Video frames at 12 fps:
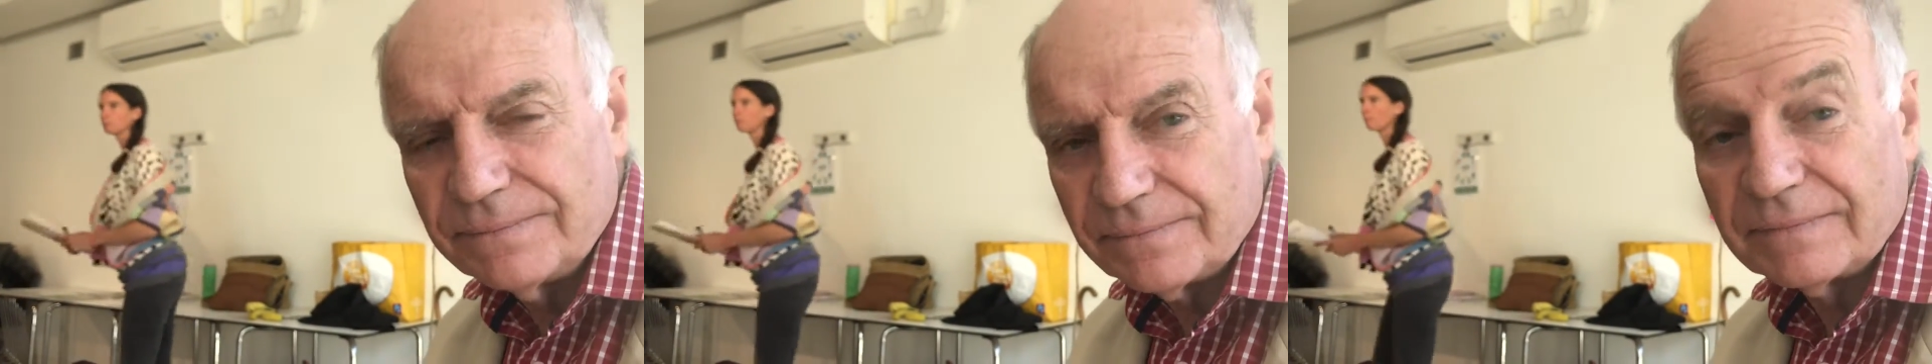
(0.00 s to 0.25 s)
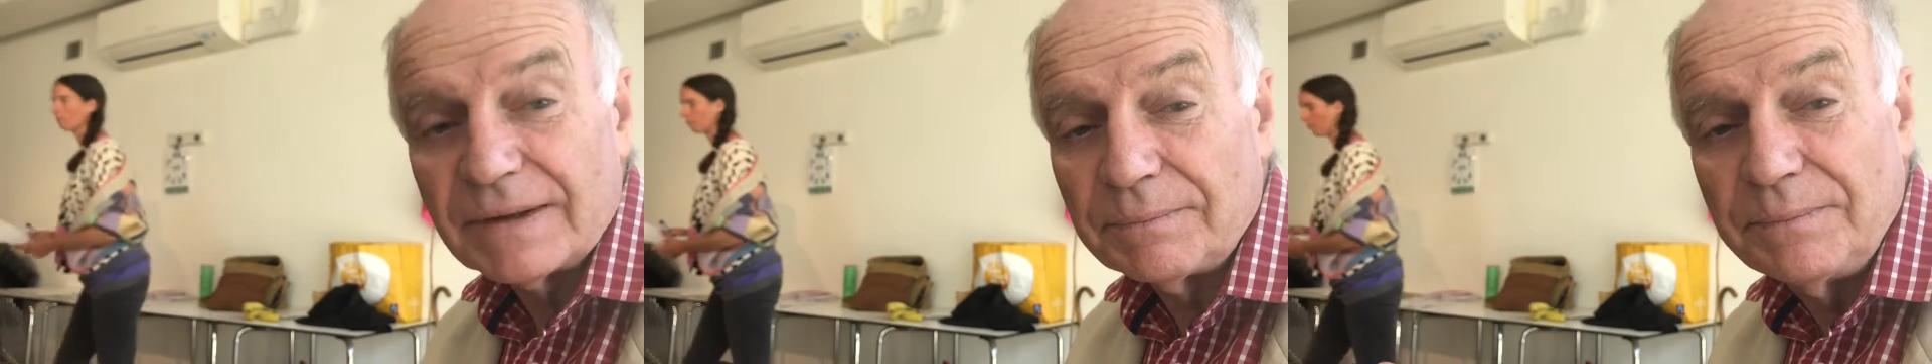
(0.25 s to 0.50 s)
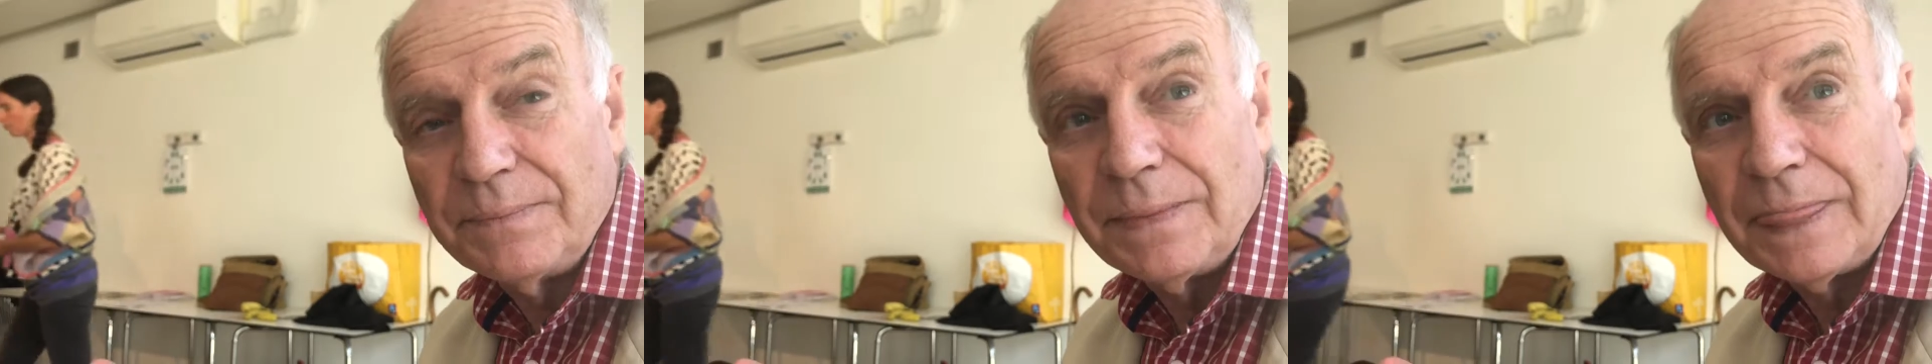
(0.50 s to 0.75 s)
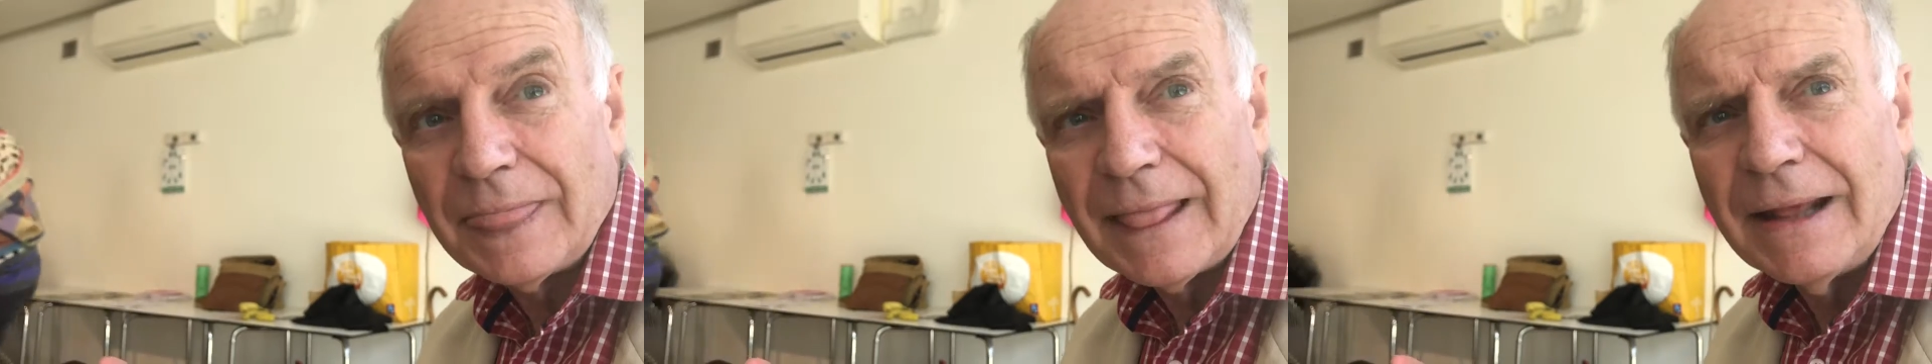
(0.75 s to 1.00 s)
matrilineal
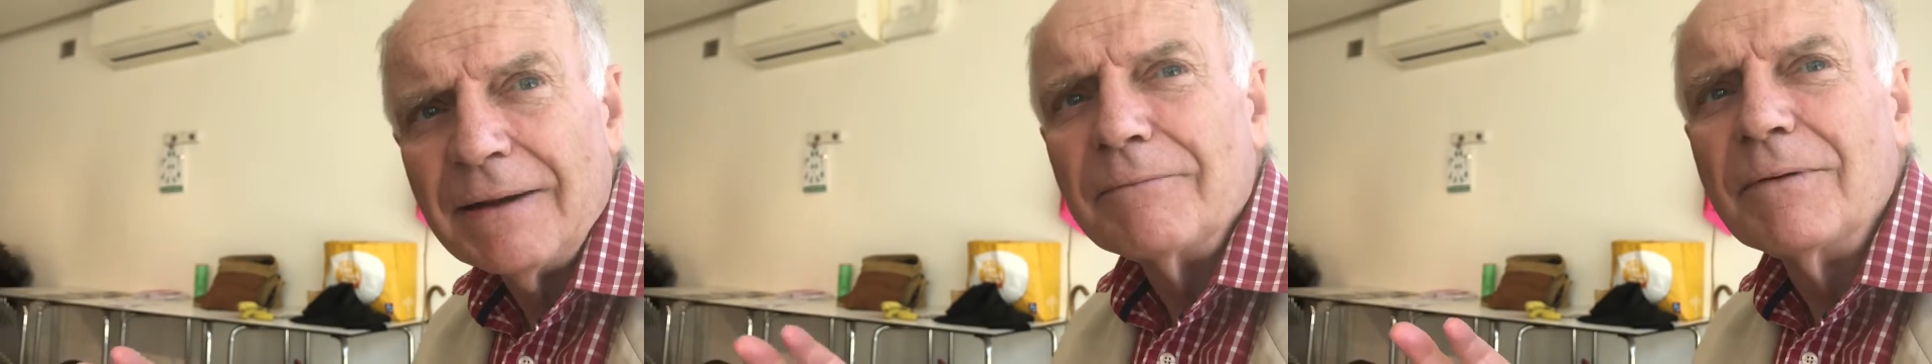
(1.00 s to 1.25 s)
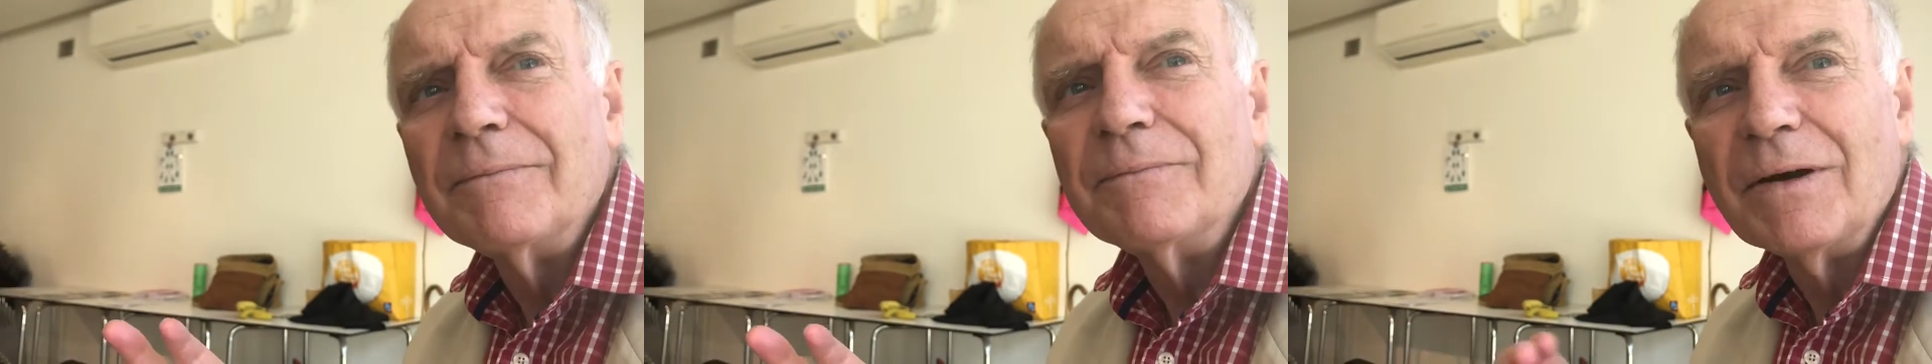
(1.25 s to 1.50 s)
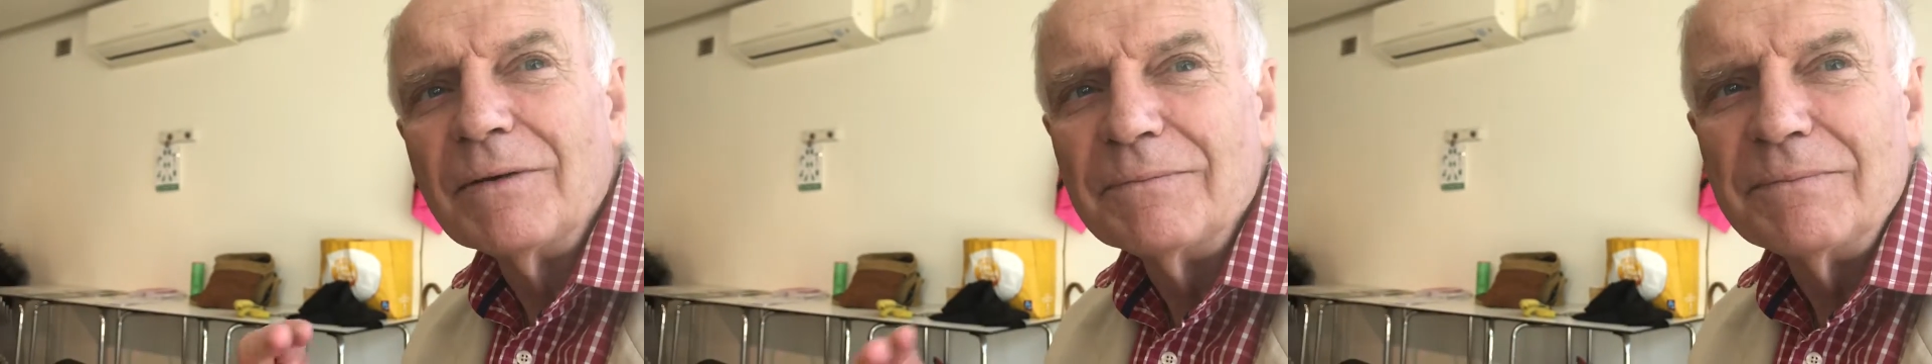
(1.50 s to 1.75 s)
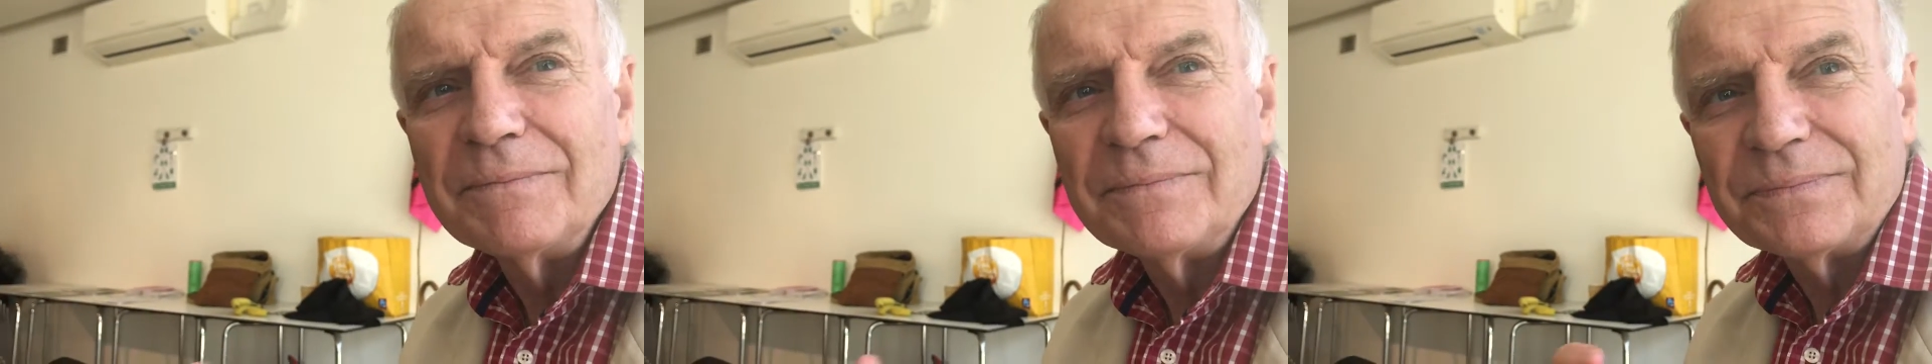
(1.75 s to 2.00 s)
societies well,
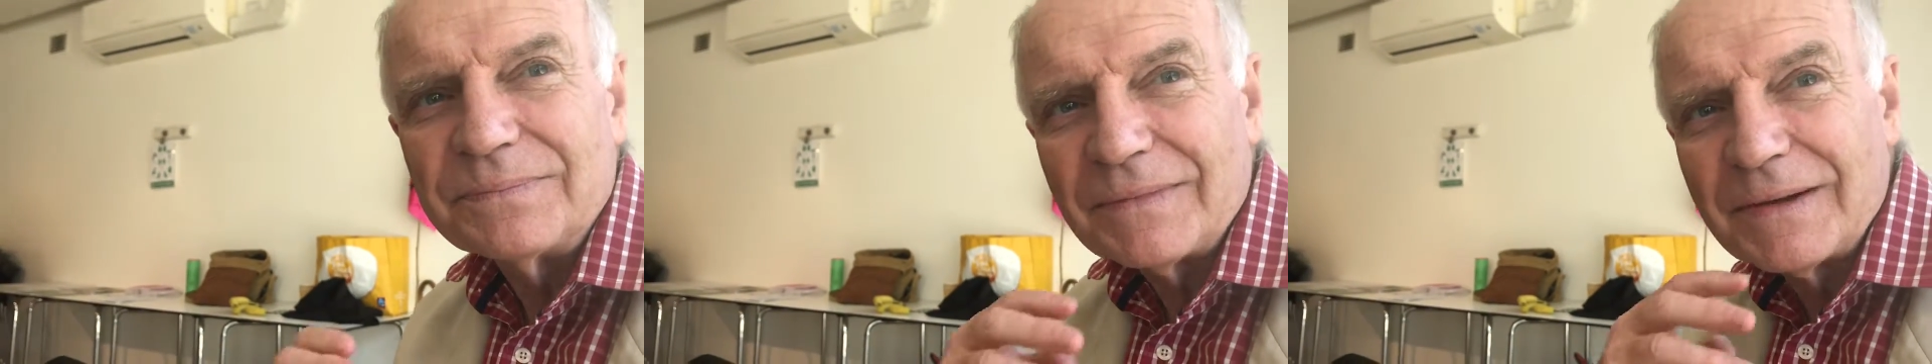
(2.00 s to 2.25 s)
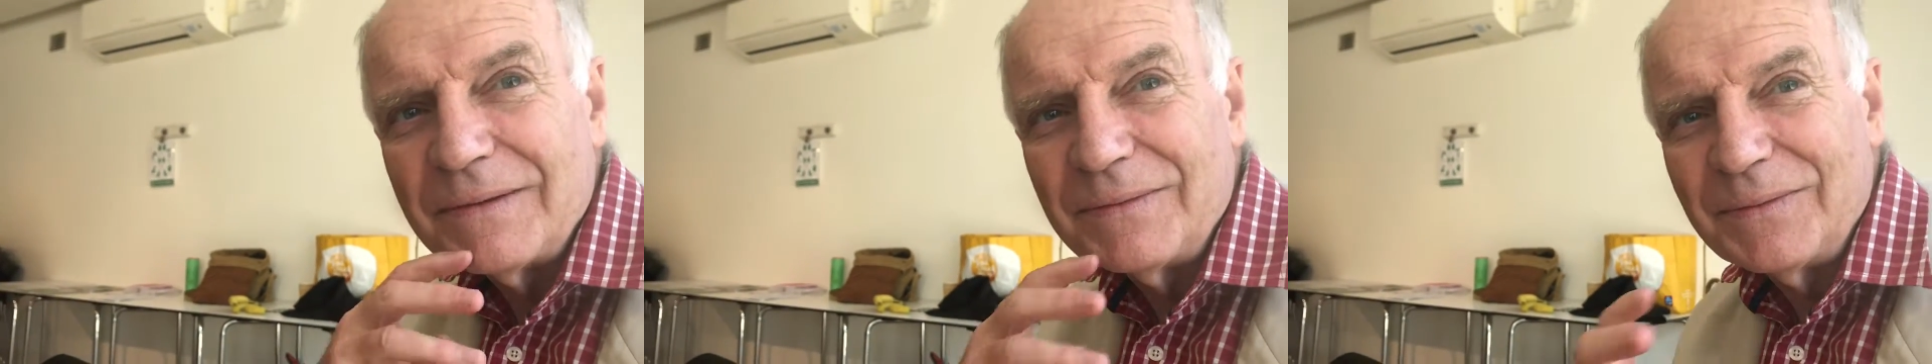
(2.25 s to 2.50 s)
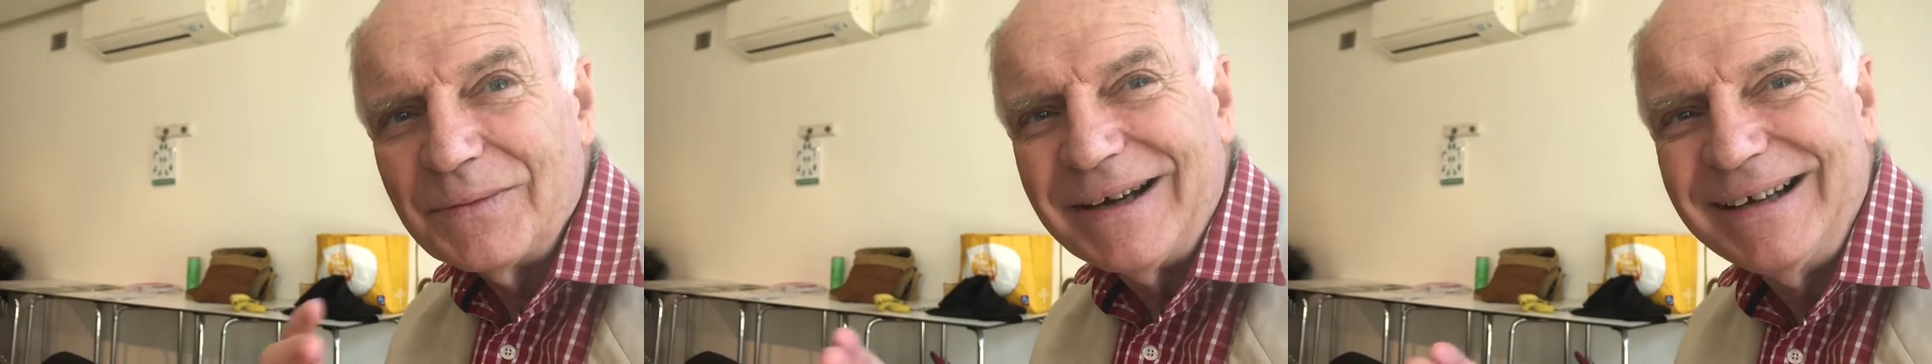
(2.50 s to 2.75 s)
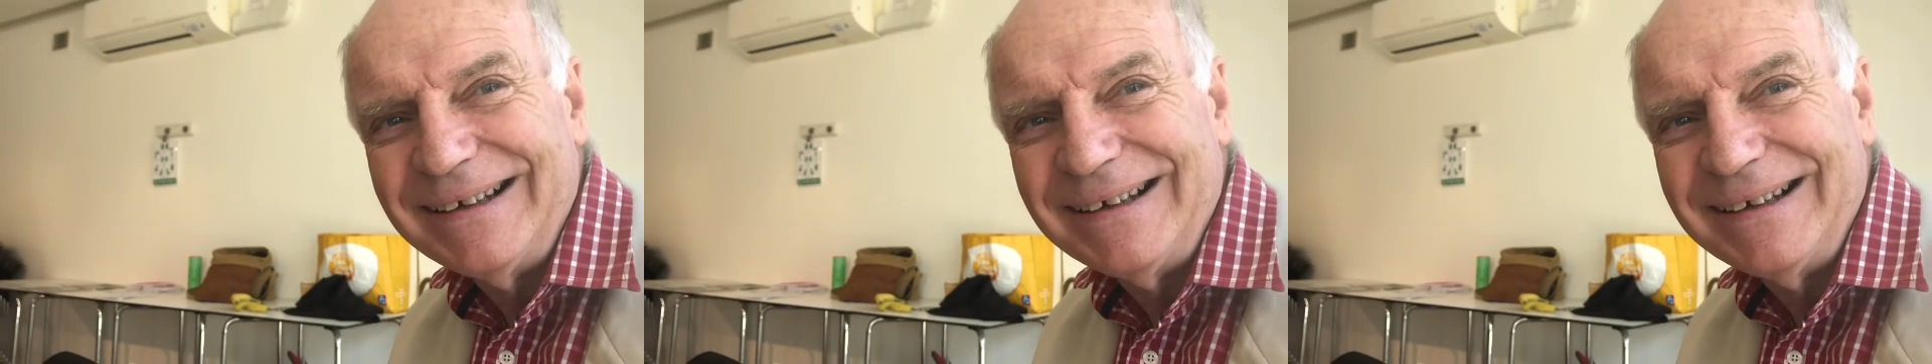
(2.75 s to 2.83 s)
weren't that way. Why,